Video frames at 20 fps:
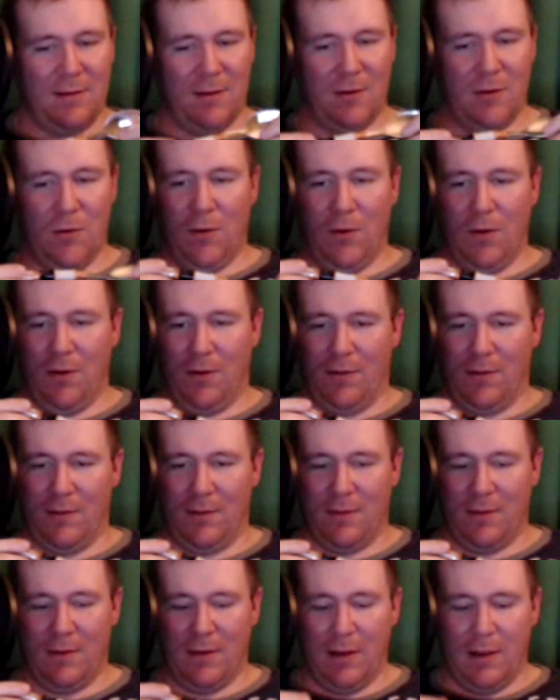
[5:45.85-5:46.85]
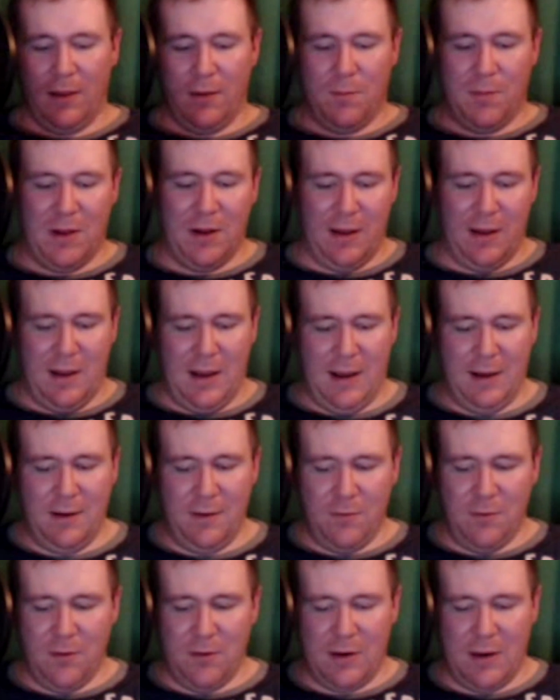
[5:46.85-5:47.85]
Cool. But I
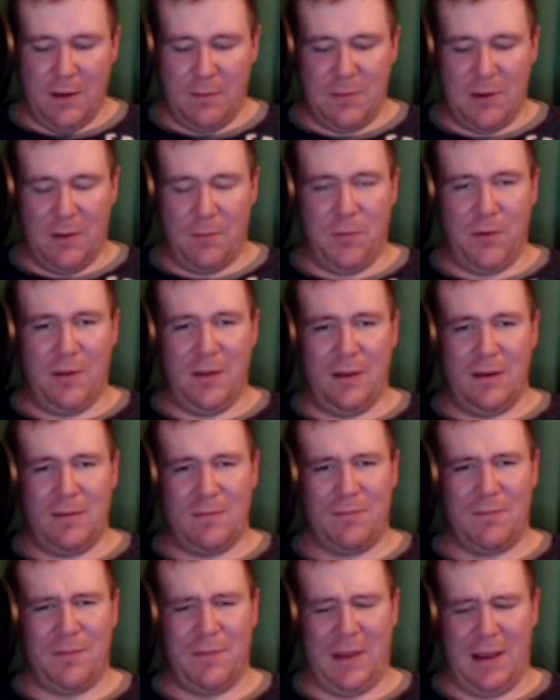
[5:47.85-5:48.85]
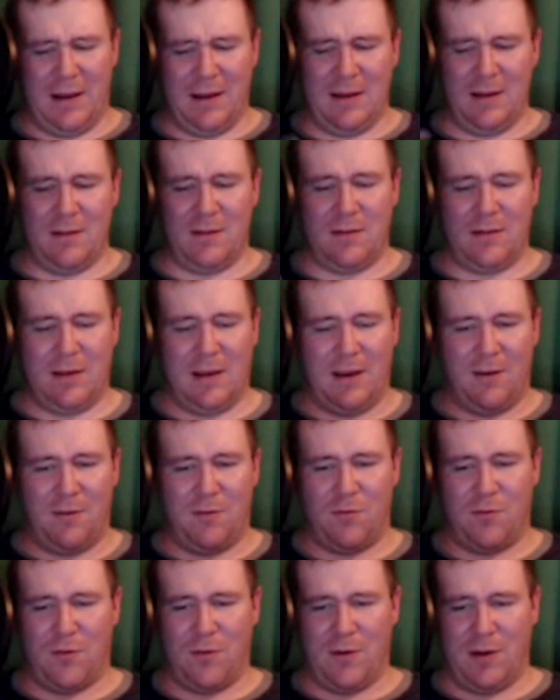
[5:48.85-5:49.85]
never kept up with it. I didn't care
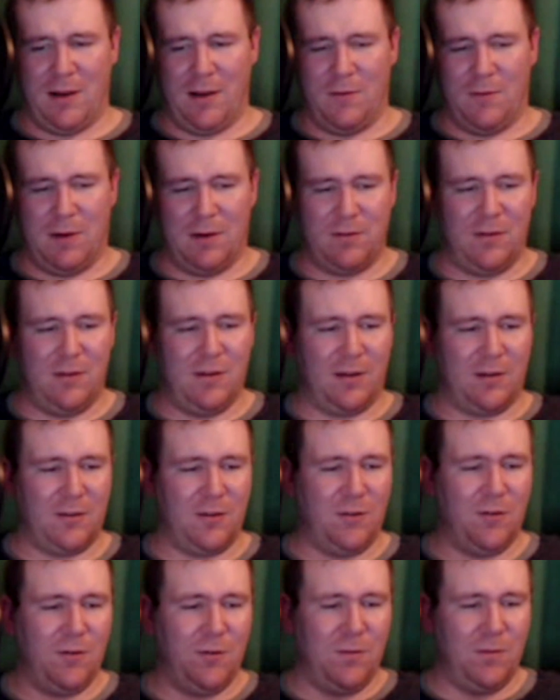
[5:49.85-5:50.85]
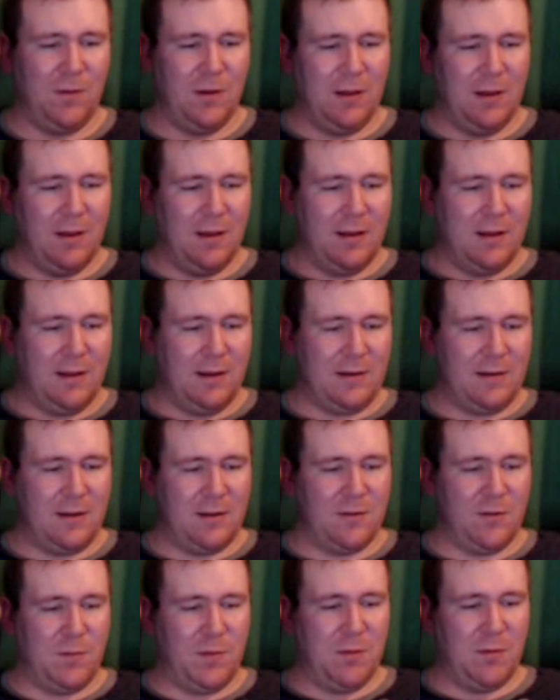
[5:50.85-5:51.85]
for watching Doctor Who. Like
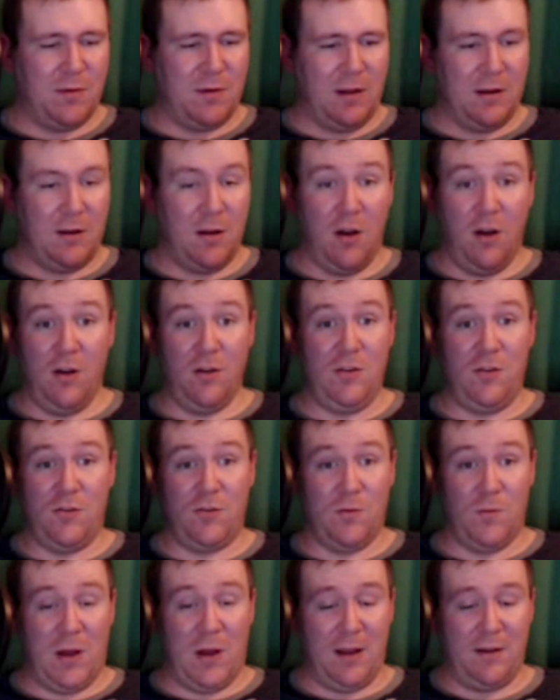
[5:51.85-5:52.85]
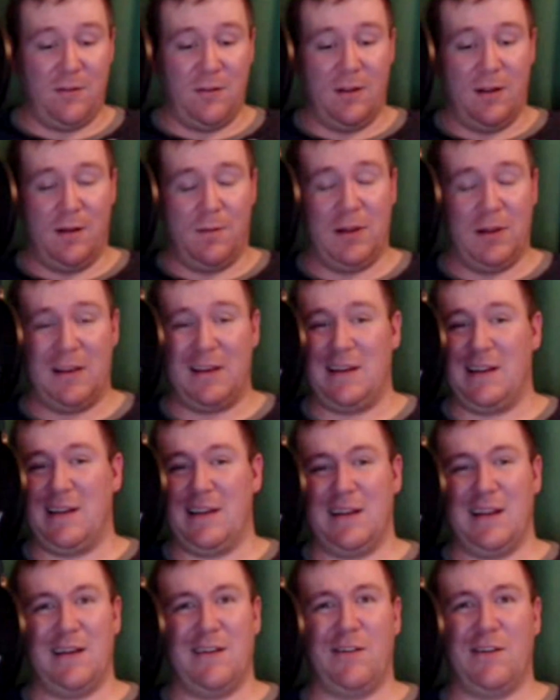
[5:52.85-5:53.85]
tons of people were like, "Oh, you should watch it." And I'm like,
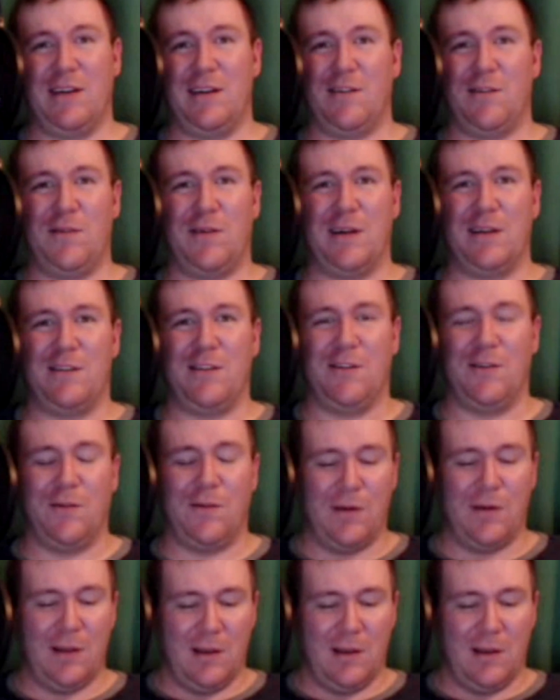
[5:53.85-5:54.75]
"No, I don't want to."